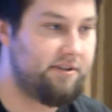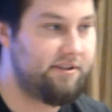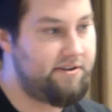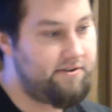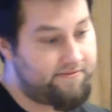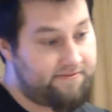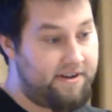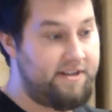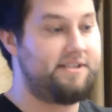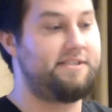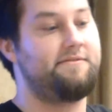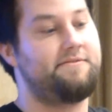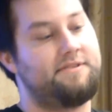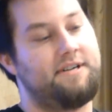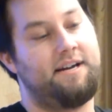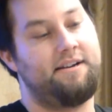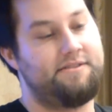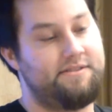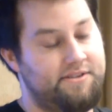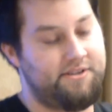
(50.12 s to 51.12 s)
on the offensive
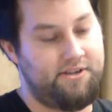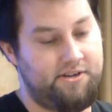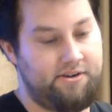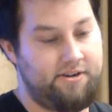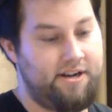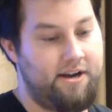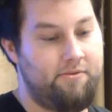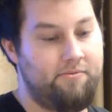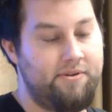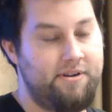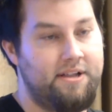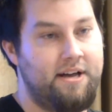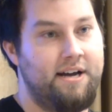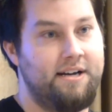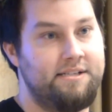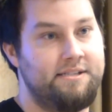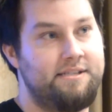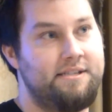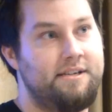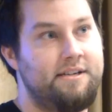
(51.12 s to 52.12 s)
side of security, I
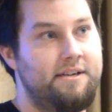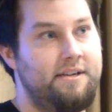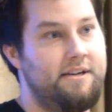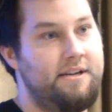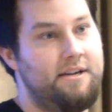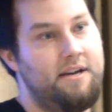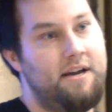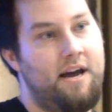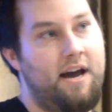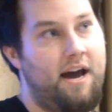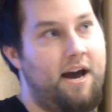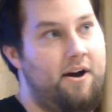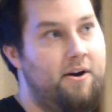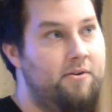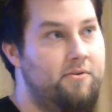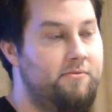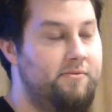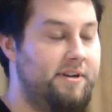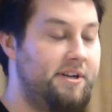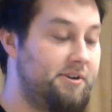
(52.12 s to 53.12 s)
realized
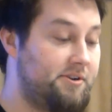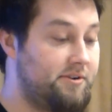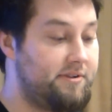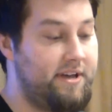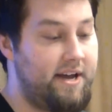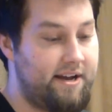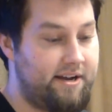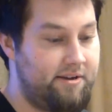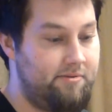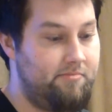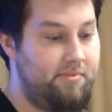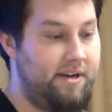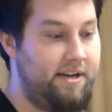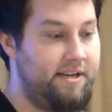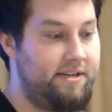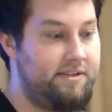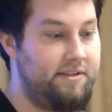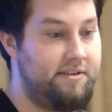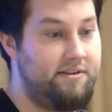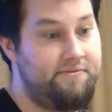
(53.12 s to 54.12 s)
how integral that can
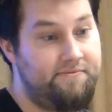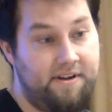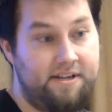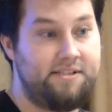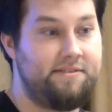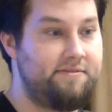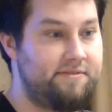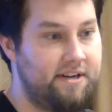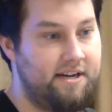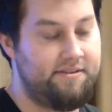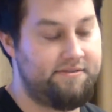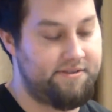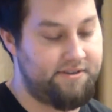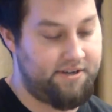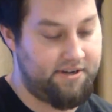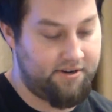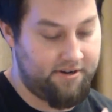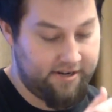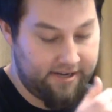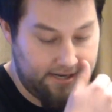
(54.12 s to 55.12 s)
be to the defensive side of
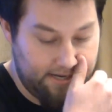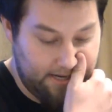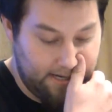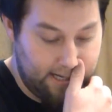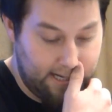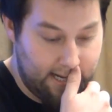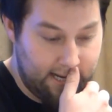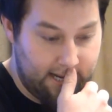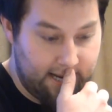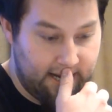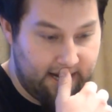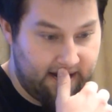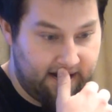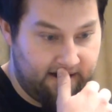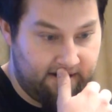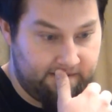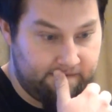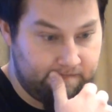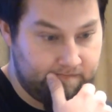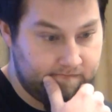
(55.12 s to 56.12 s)
security.
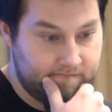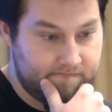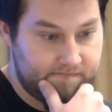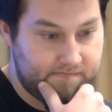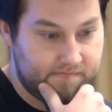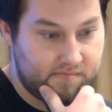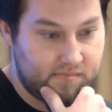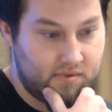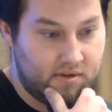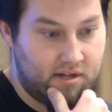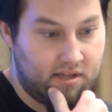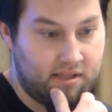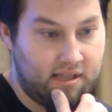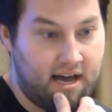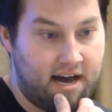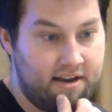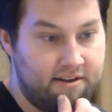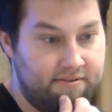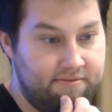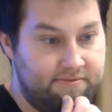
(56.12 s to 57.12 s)
A
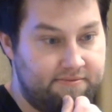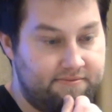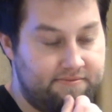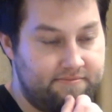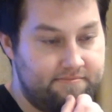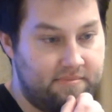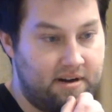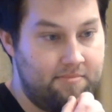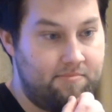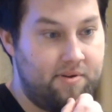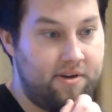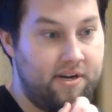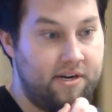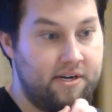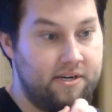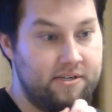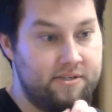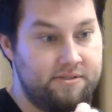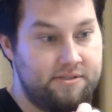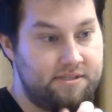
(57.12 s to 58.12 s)
lot of my
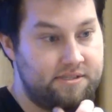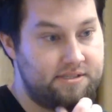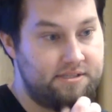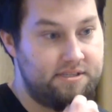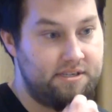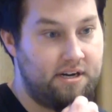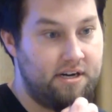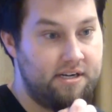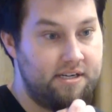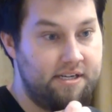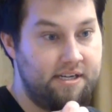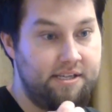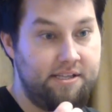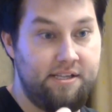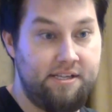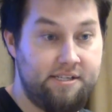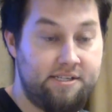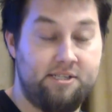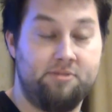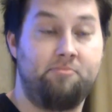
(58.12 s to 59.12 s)
peers in
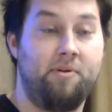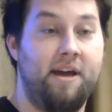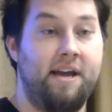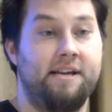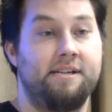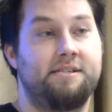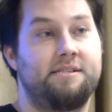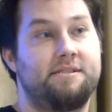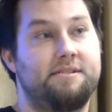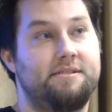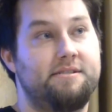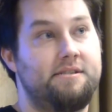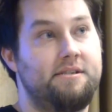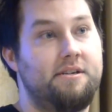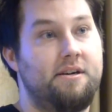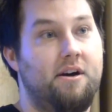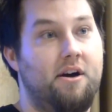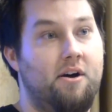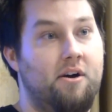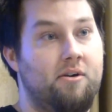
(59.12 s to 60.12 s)
this space
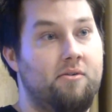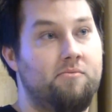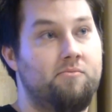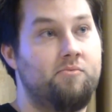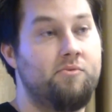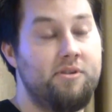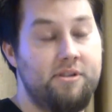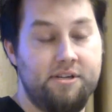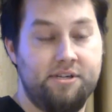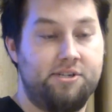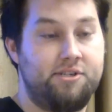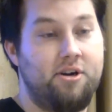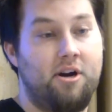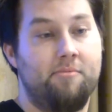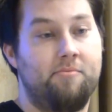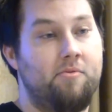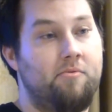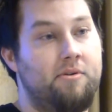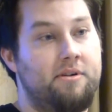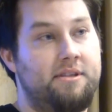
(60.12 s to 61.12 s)
are really
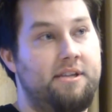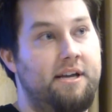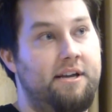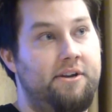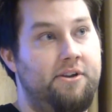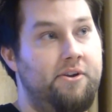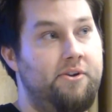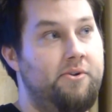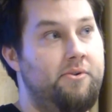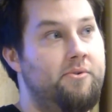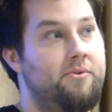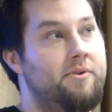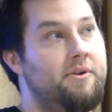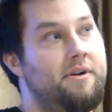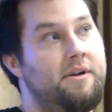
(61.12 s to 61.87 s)
sharp at what they do,